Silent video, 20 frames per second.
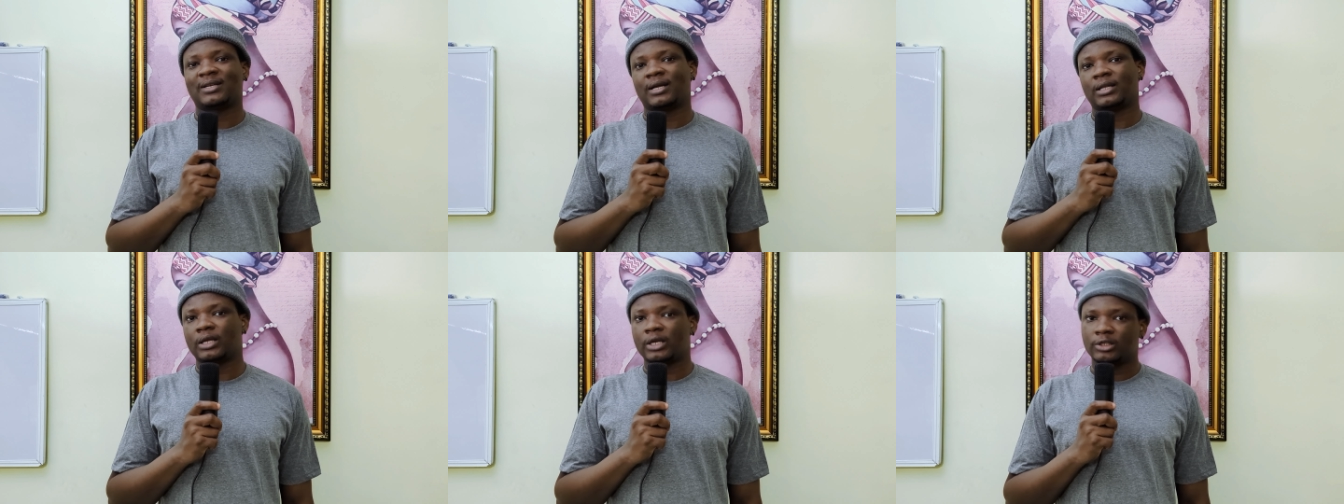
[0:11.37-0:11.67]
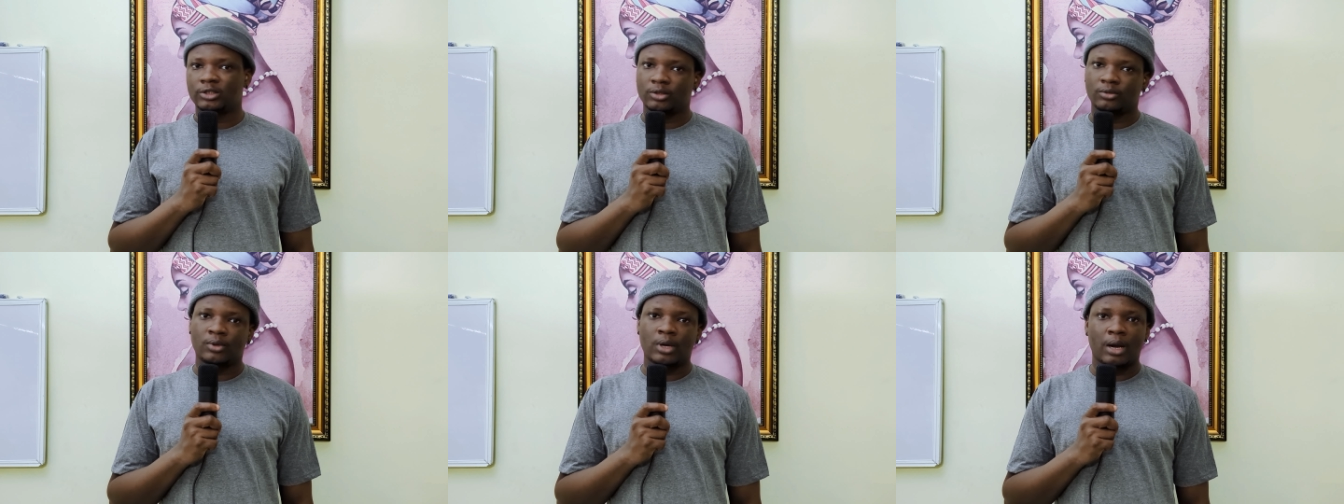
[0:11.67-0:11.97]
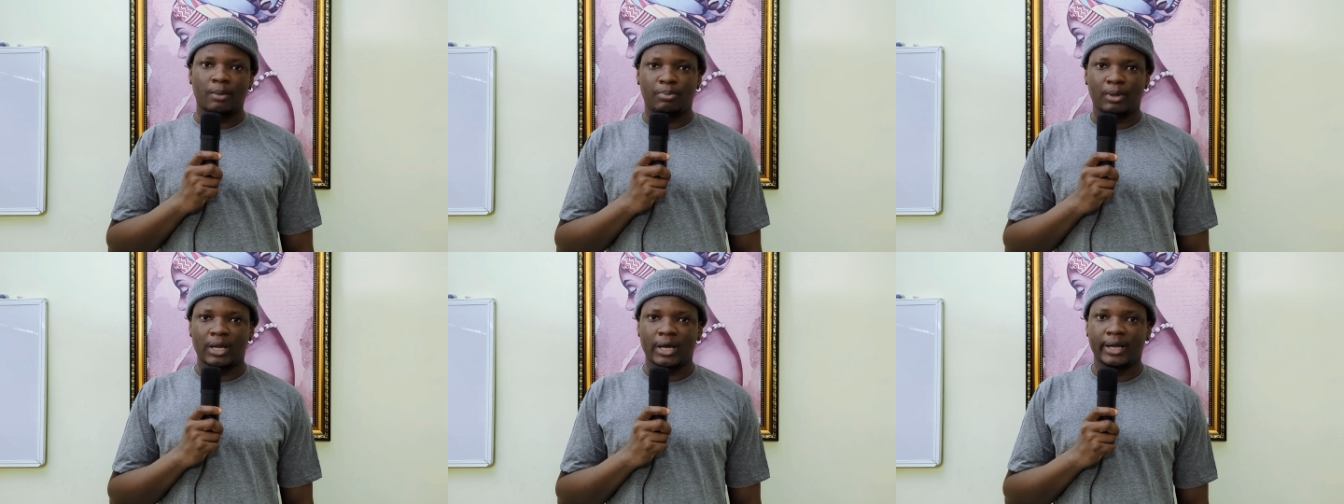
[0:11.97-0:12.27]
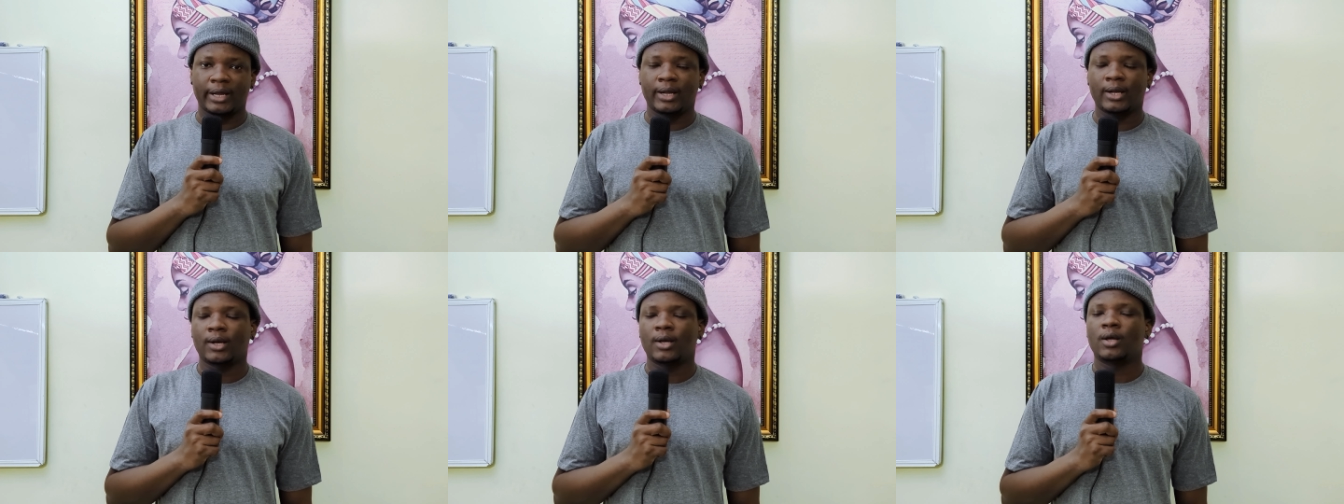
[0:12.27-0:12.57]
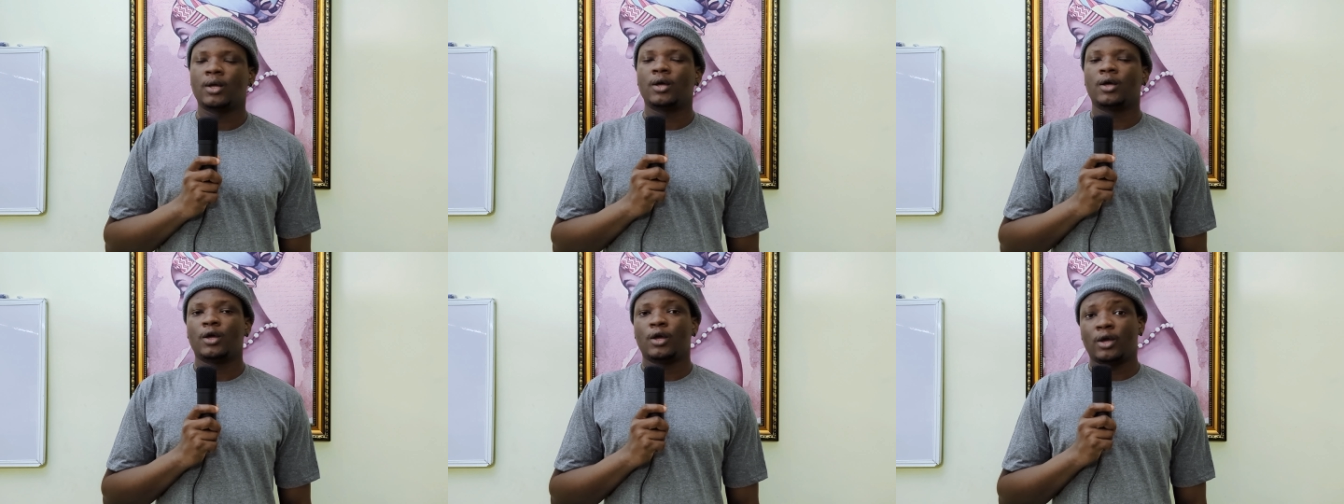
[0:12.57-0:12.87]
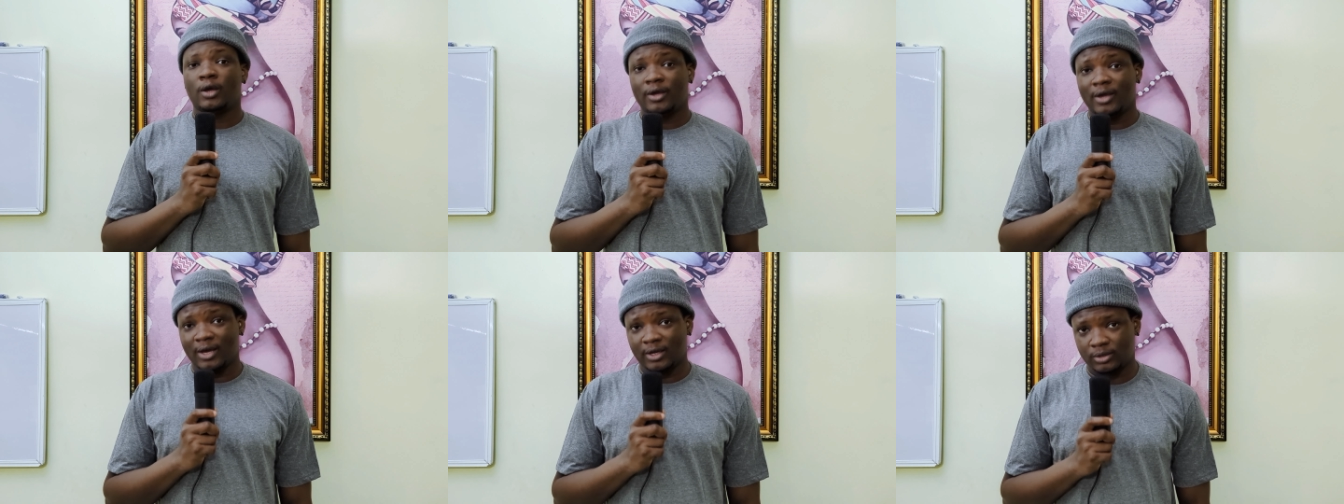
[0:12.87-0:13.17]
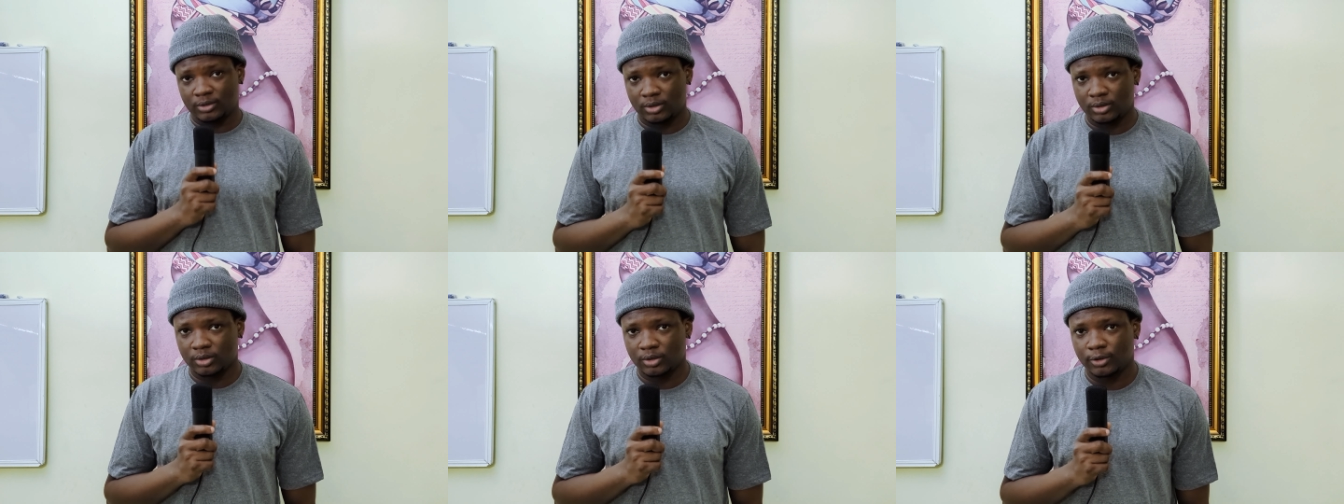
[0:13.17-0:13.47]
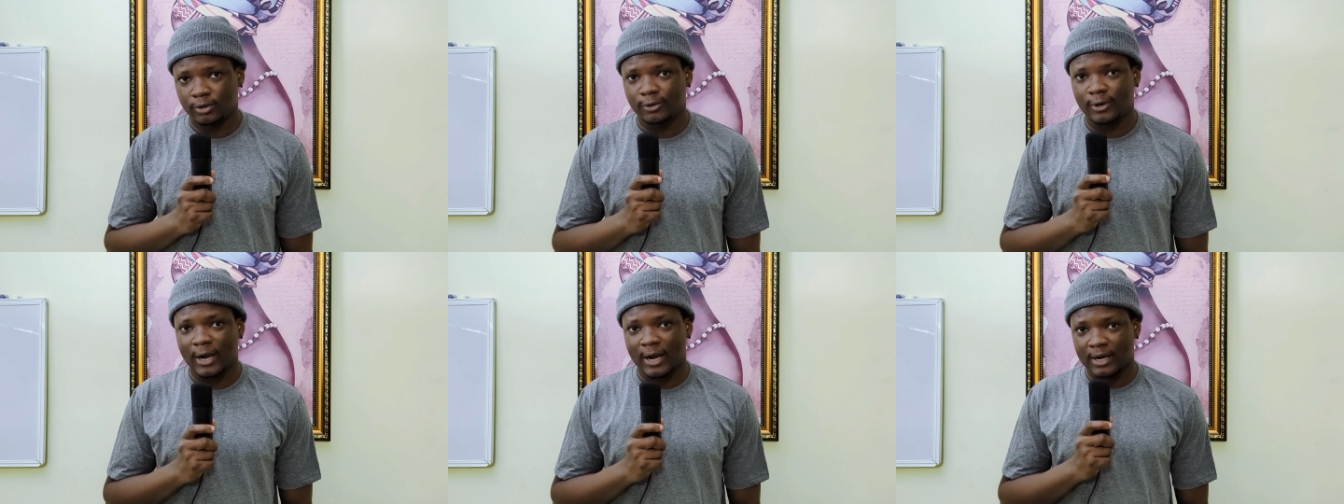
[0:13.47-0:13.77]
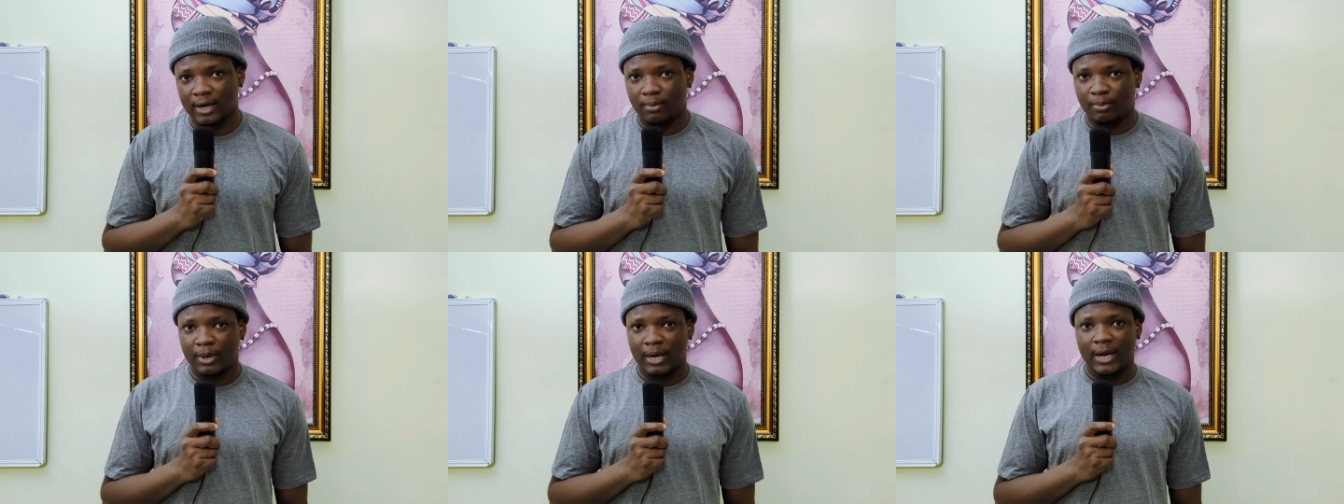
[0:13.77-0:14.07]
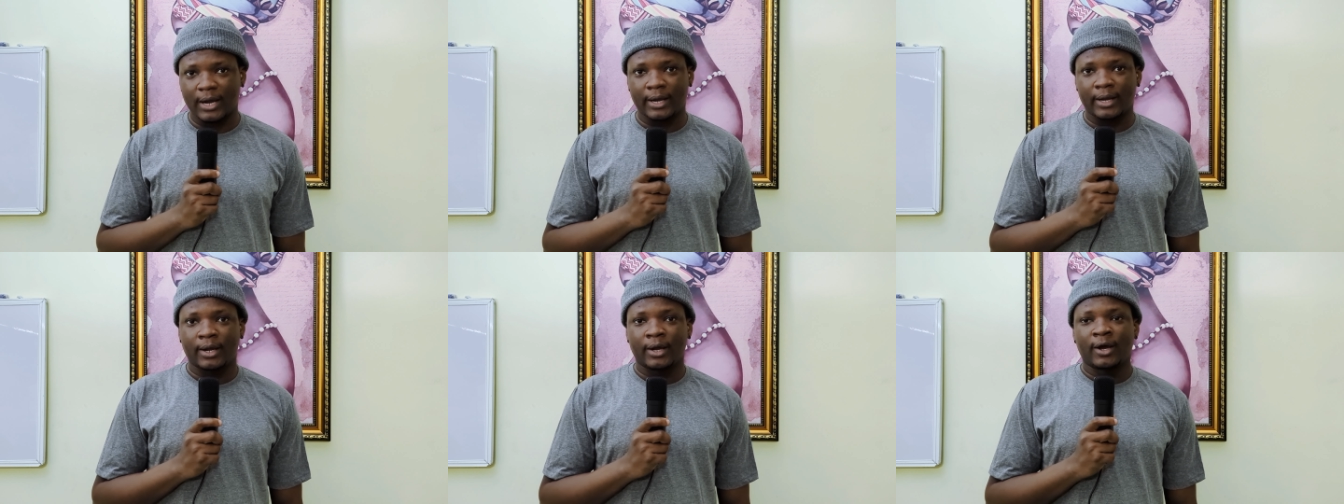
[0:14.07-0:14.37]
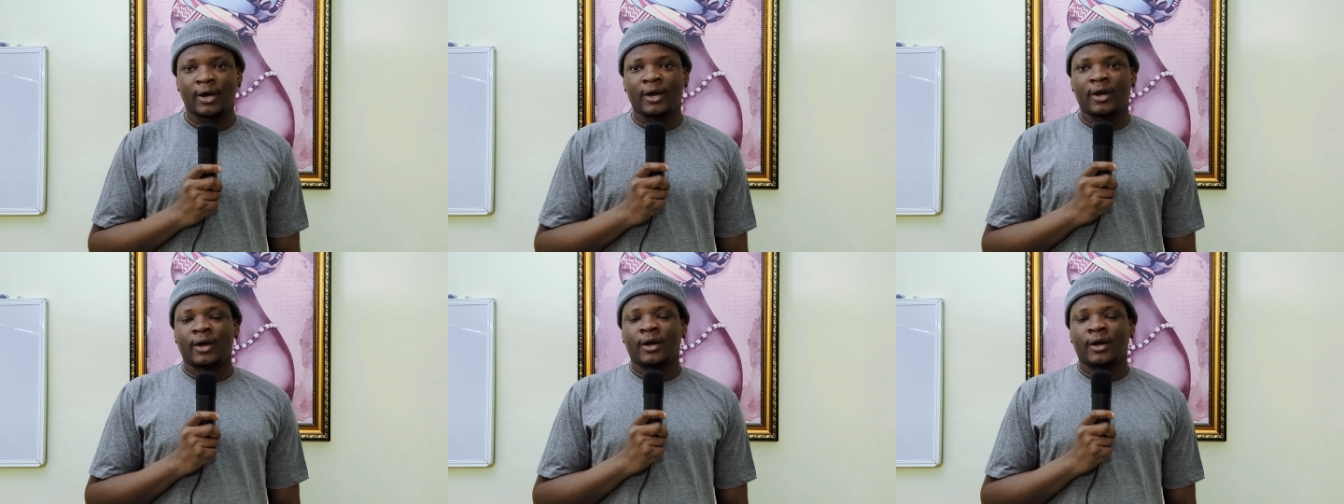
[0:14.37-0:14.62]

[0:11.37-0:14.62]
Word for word: can I still apply? Yes, you can apply.